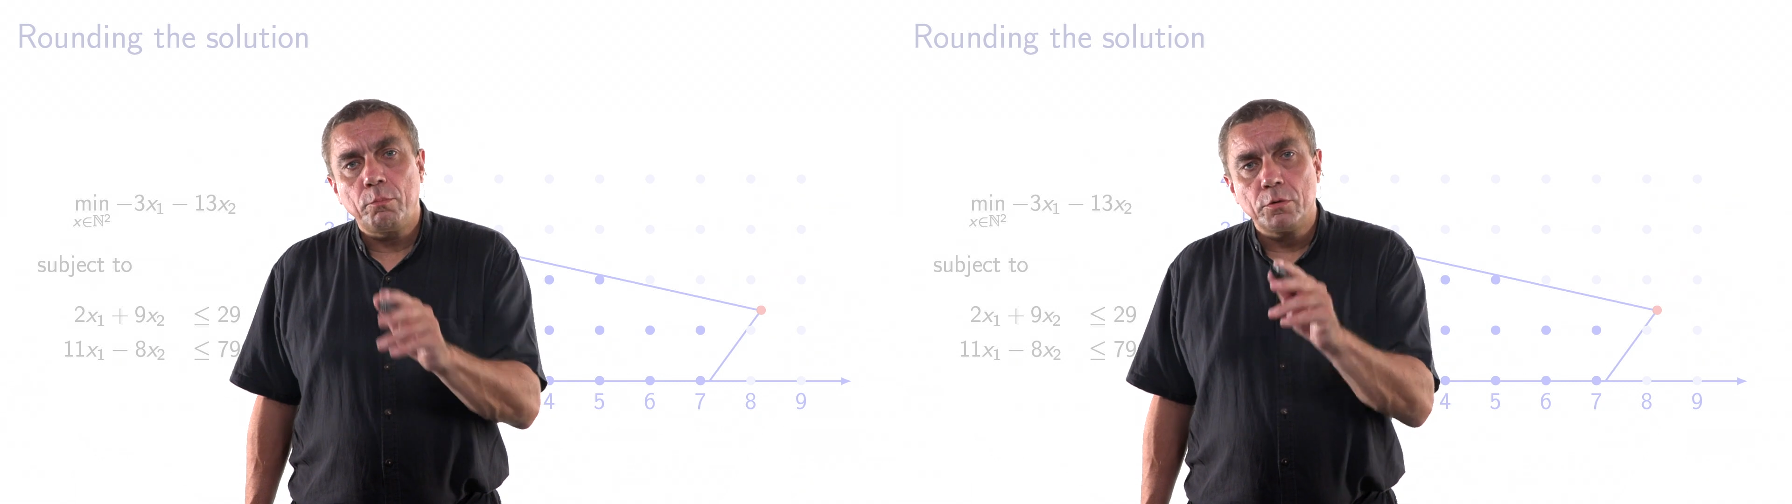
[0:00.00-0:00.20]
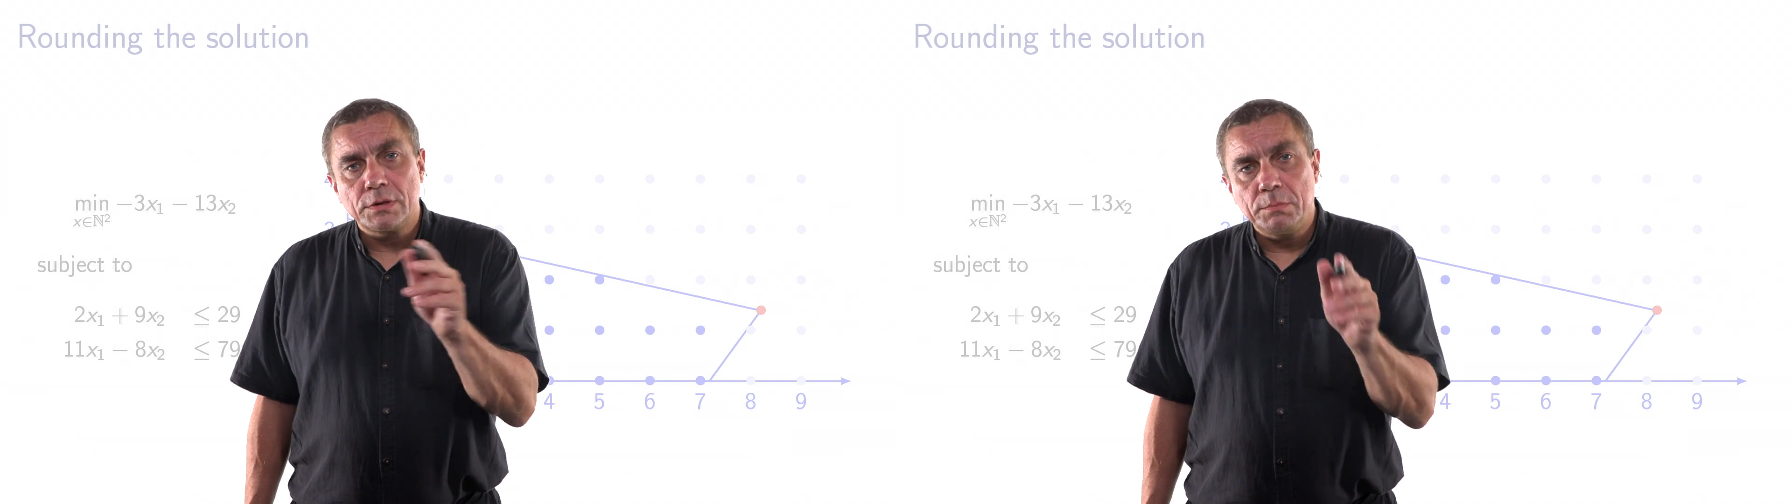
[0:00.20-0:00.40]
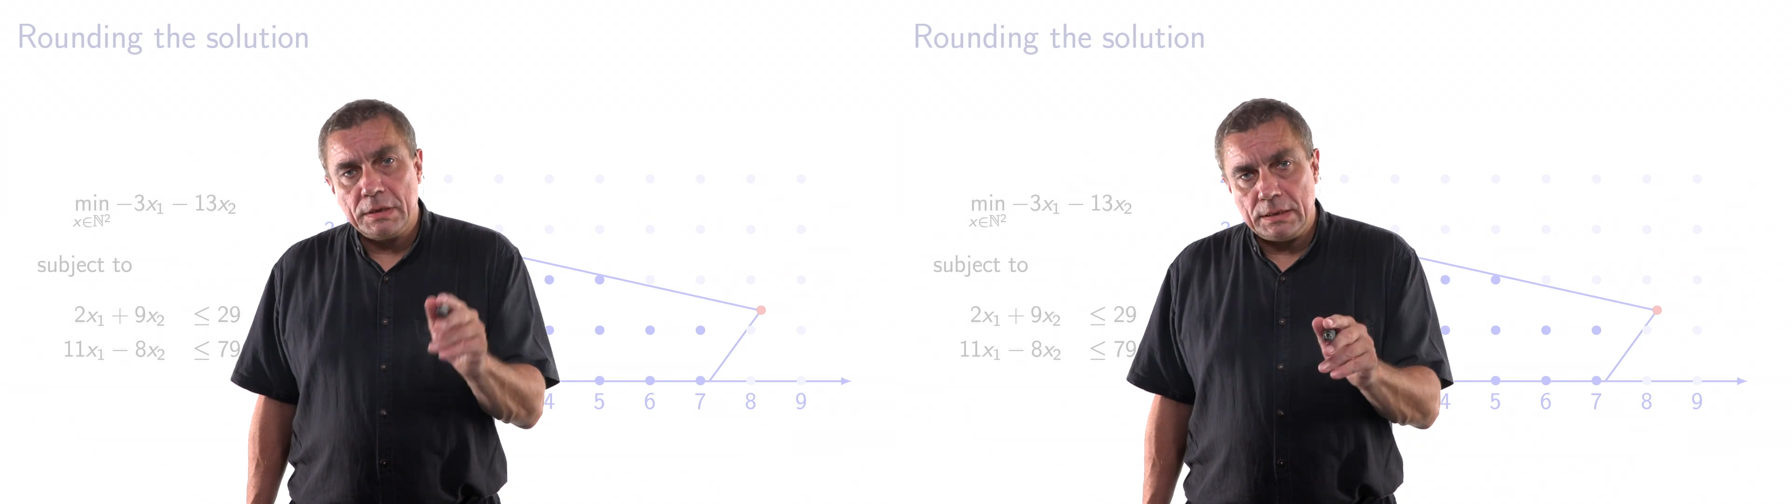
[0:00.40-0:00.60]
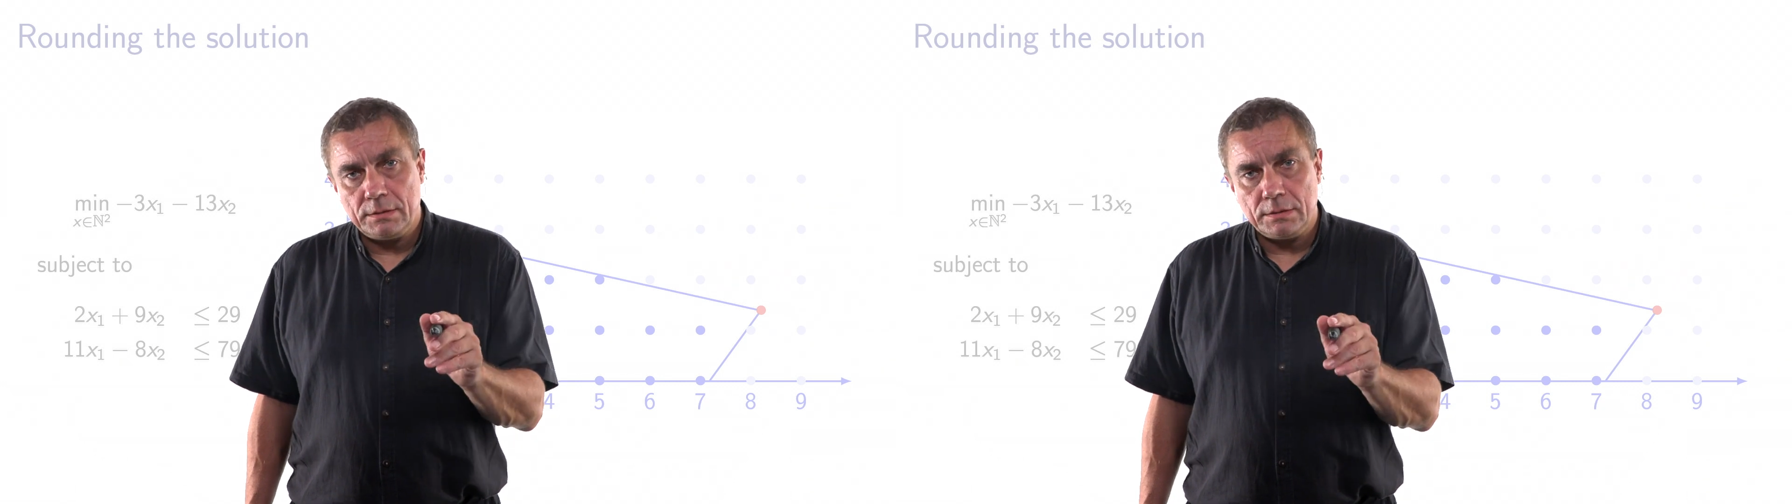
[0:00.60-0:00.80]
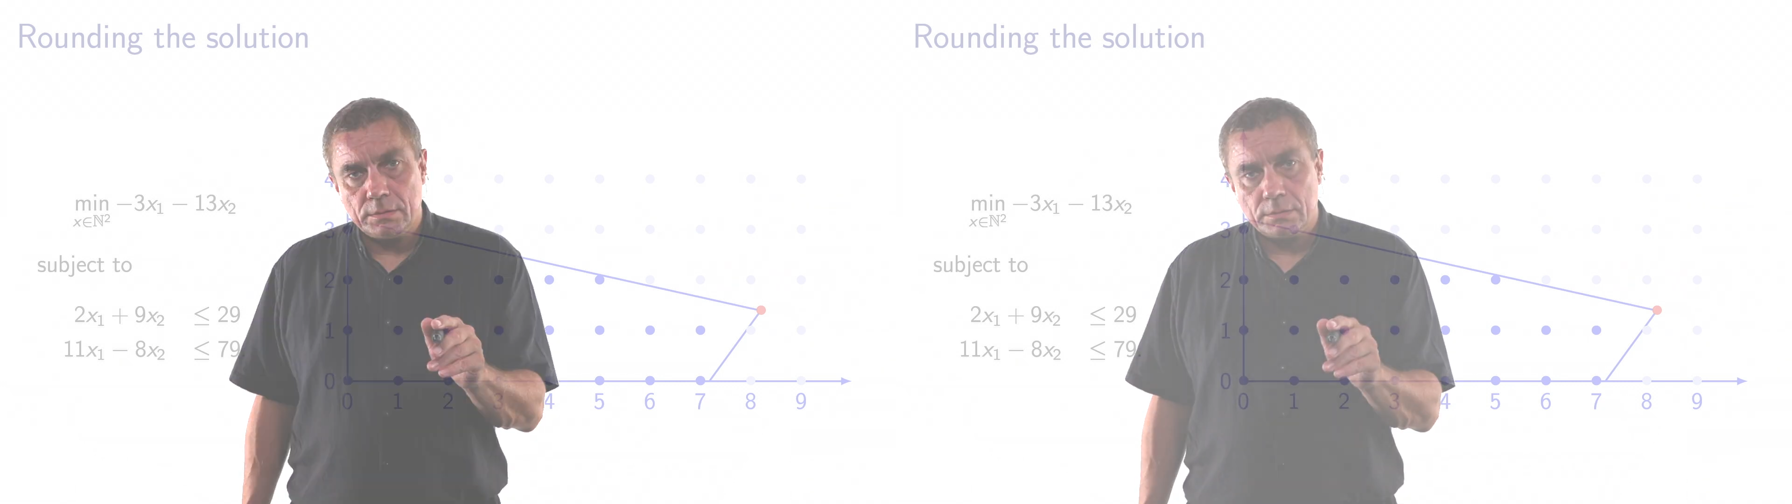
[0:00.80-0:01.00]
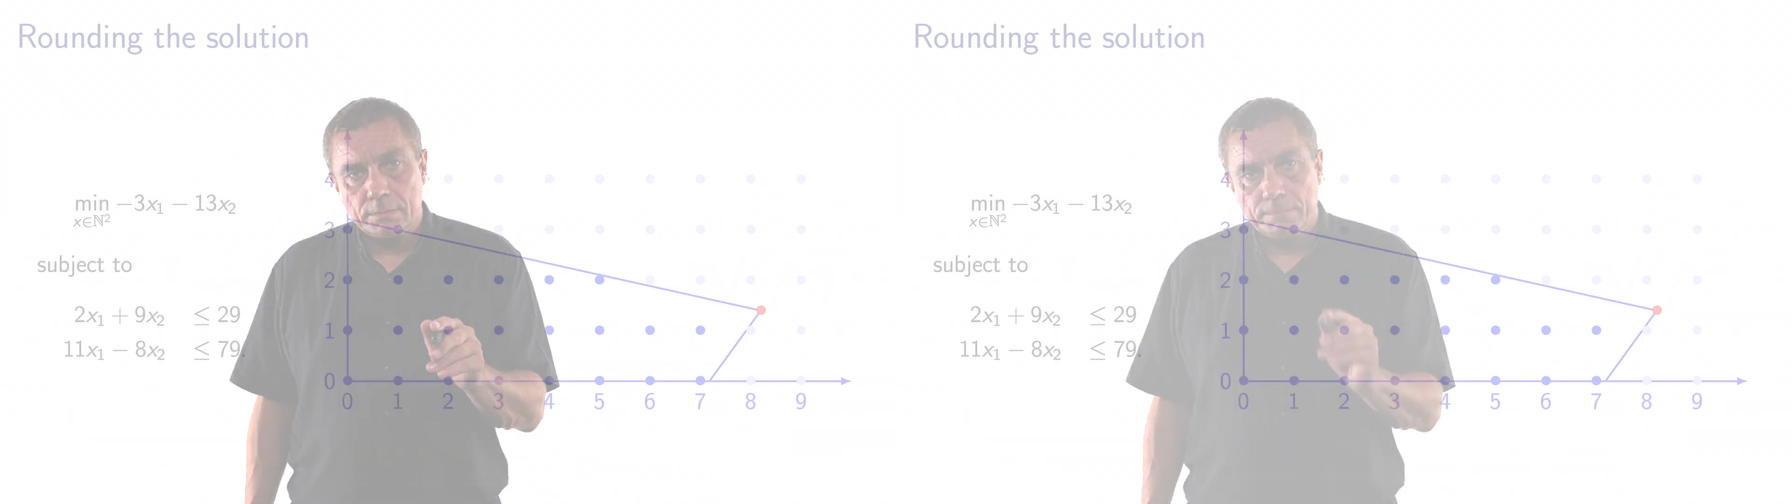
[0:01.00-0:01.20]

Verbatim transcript: possibilities.